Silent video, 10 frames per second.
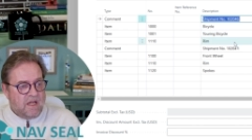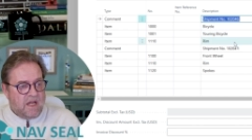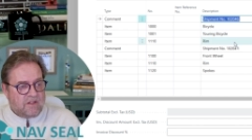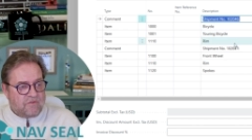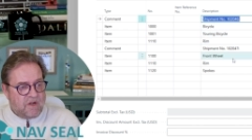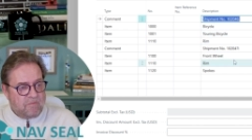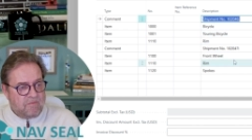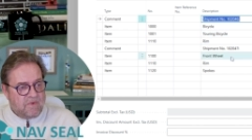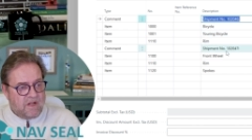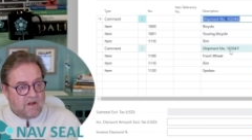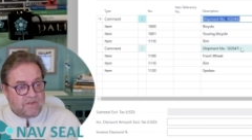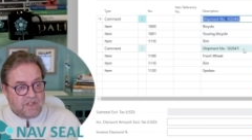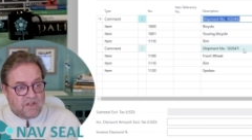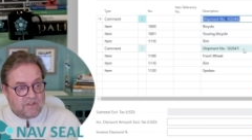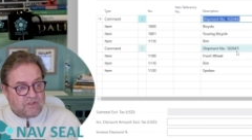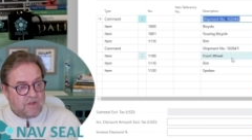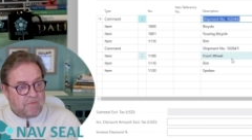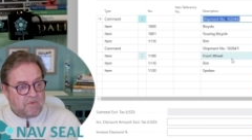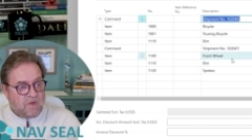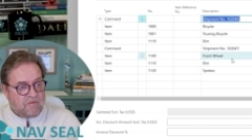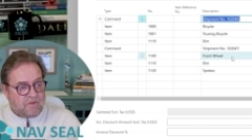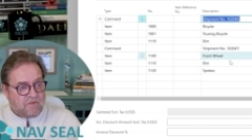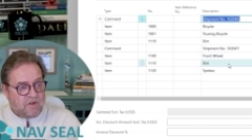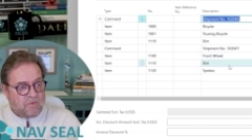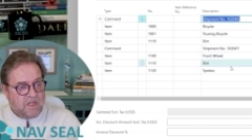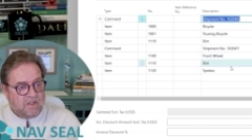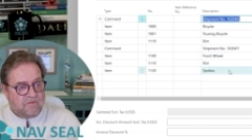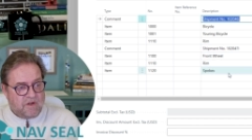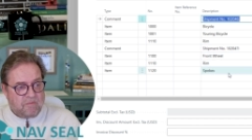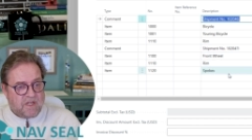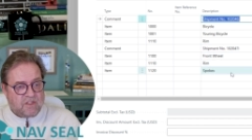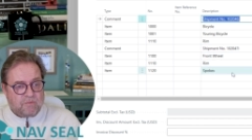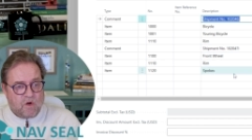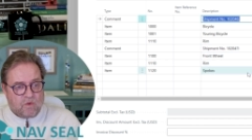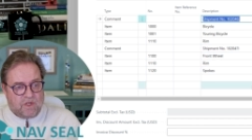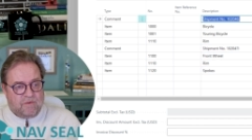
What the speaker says: and the rim, and on the other shipment we have the front wheel, the rim, and the spoke.